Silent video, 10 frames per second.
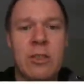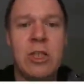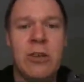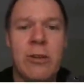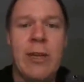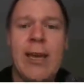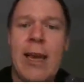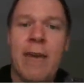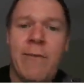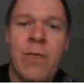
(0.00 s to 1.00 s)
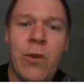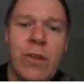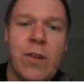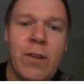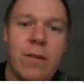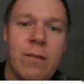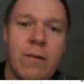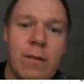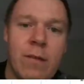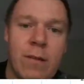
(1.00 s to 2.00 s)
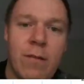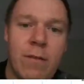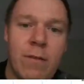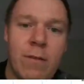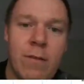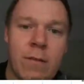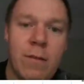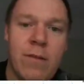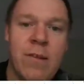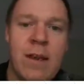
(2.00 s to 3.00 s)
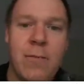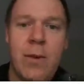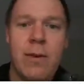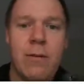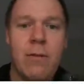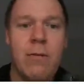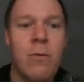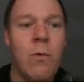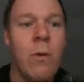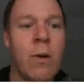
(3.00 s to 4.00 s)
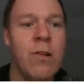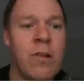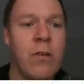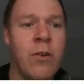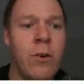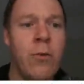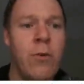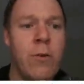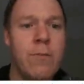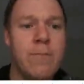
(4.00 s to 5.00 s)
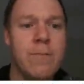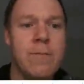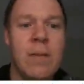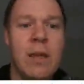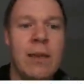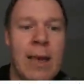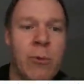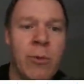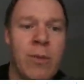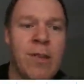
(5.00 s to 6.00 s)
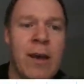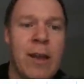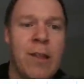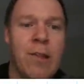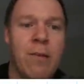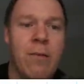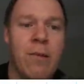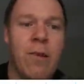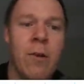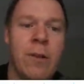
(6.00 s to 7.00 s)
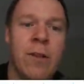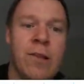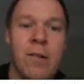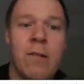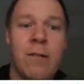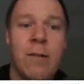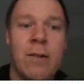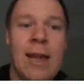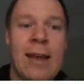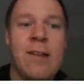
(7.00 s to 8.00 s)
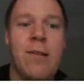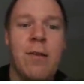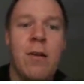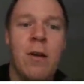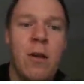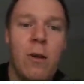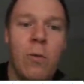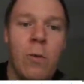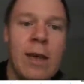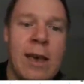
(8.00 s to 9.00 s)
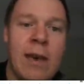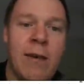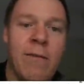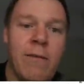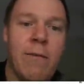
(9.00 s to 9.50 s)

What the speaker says: generally our first step was to label the sides. So in this case we have